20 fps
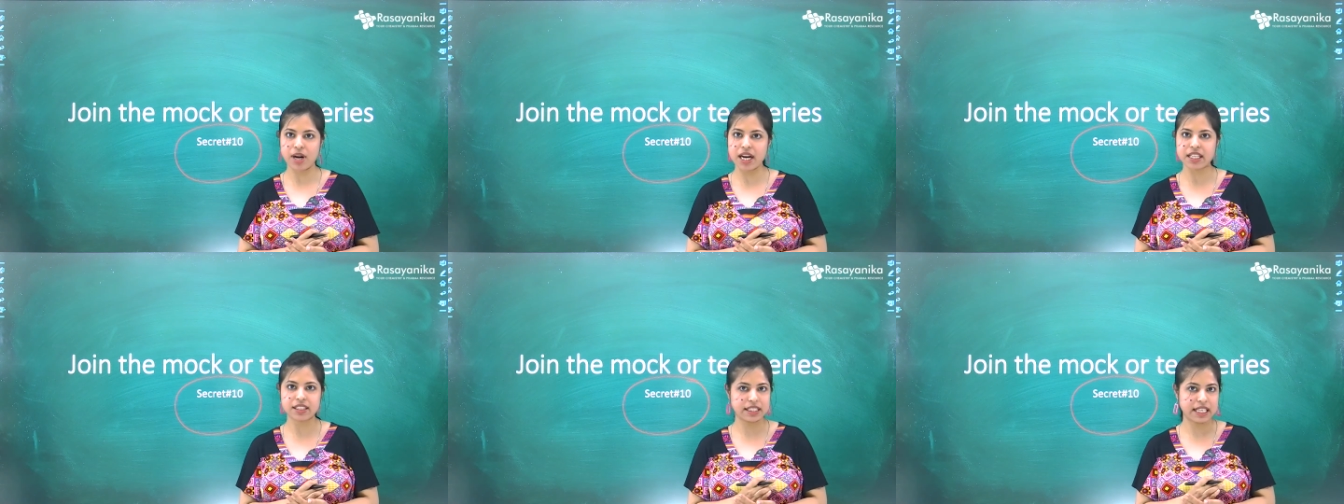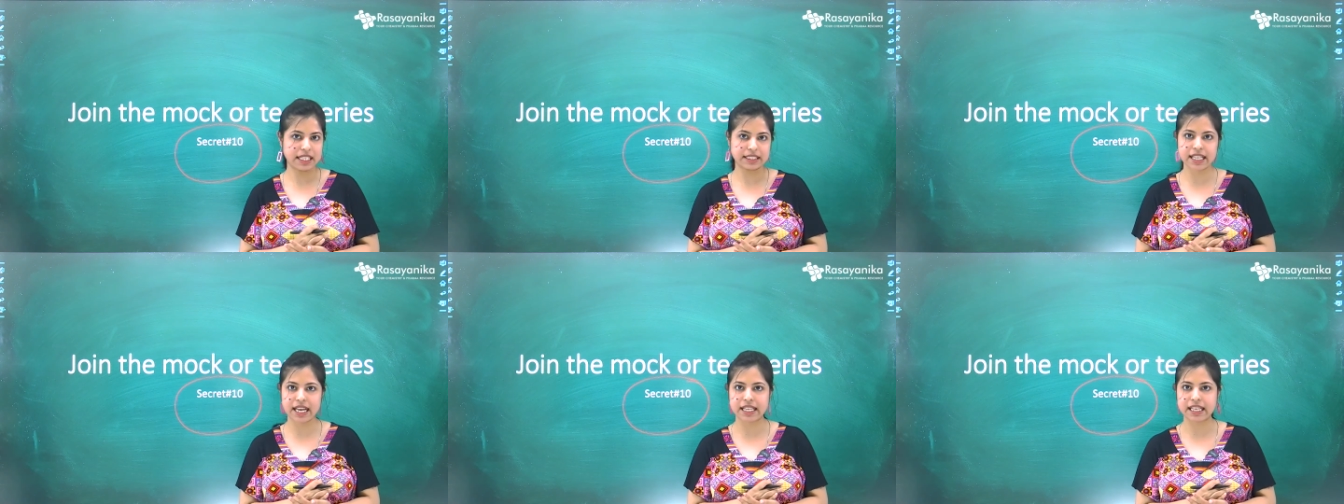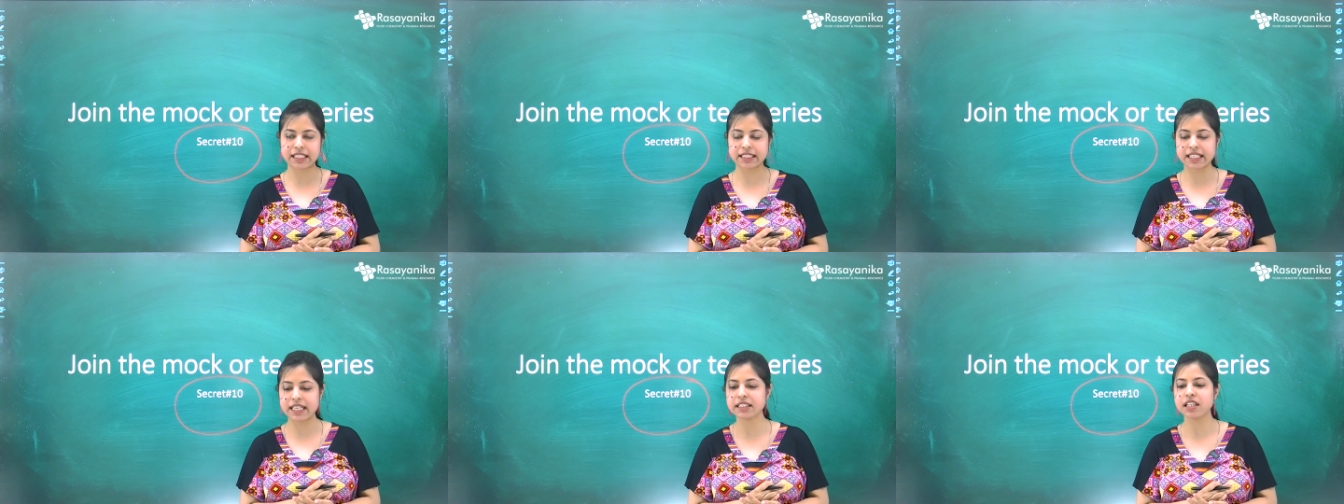right?
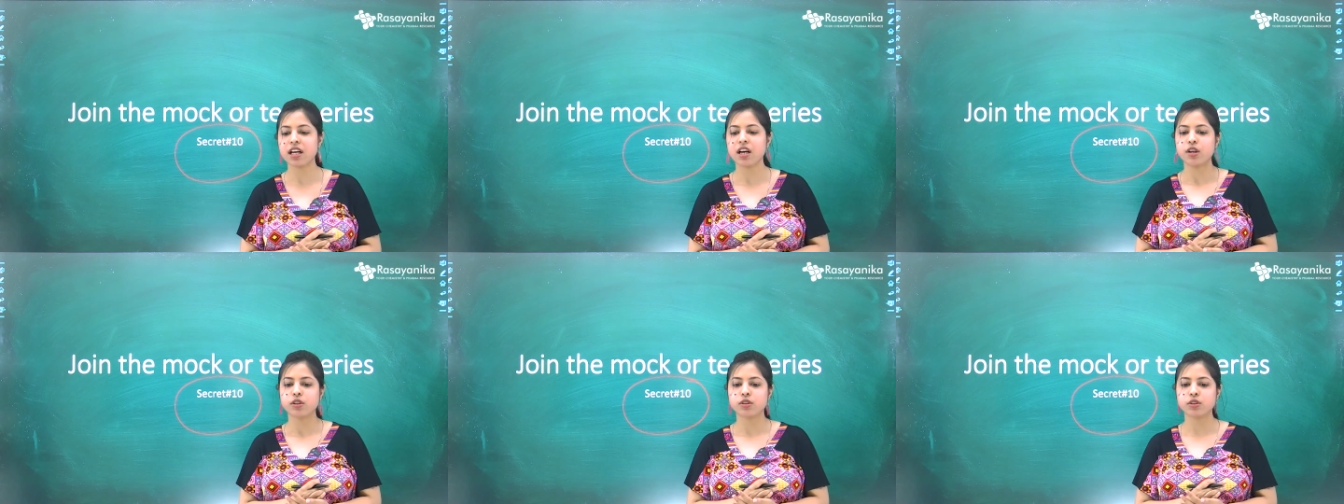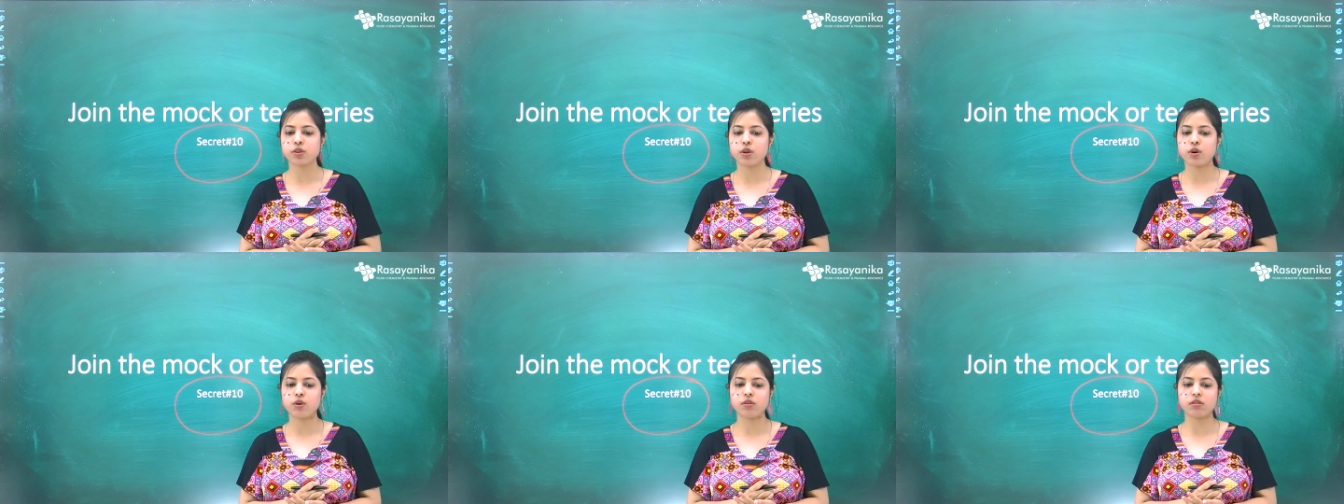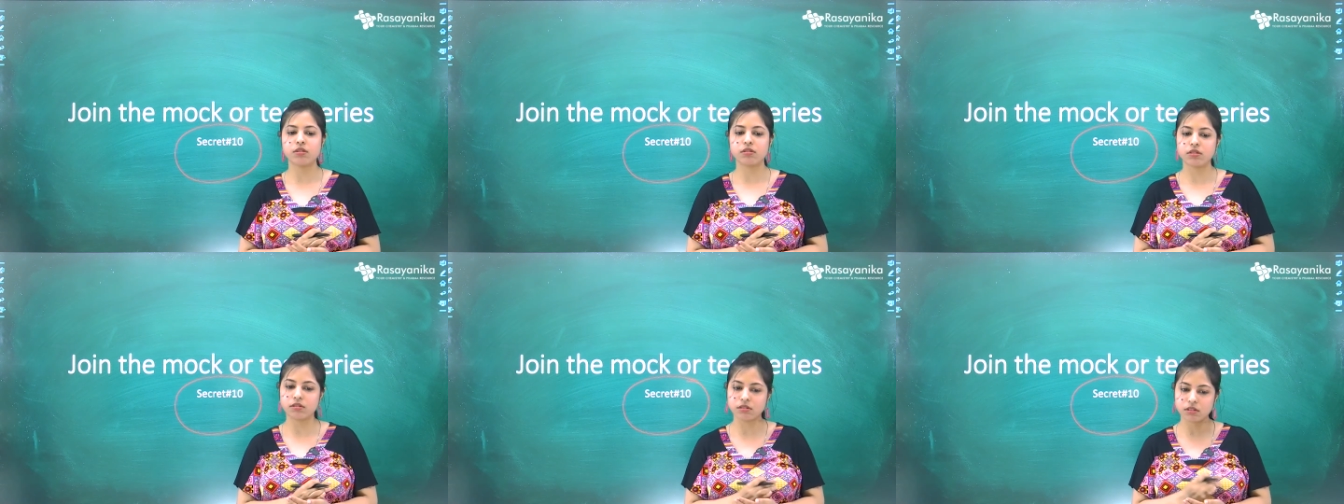CSI net.
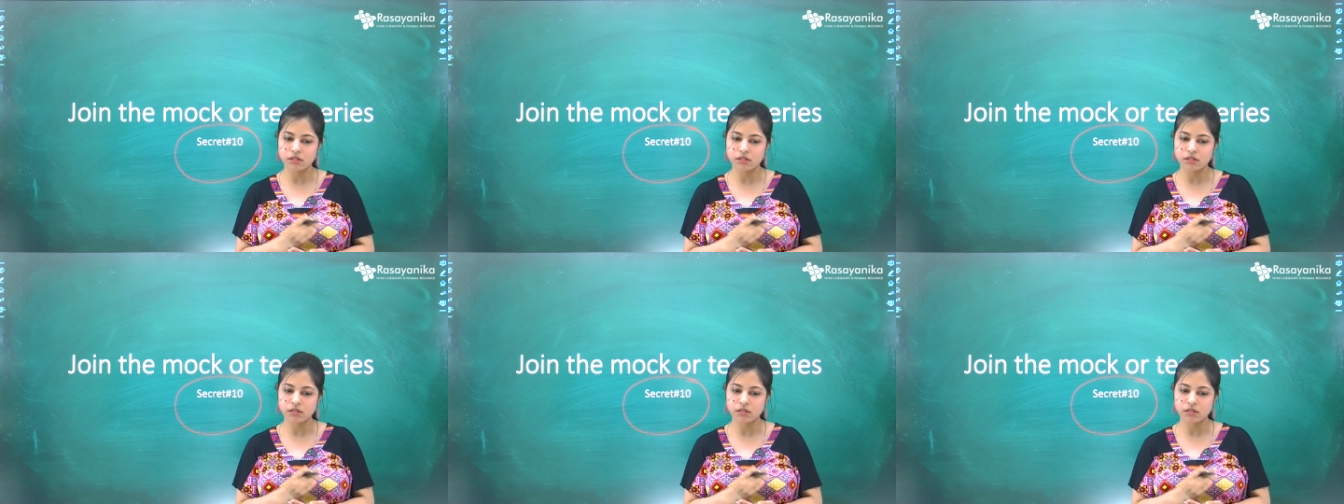So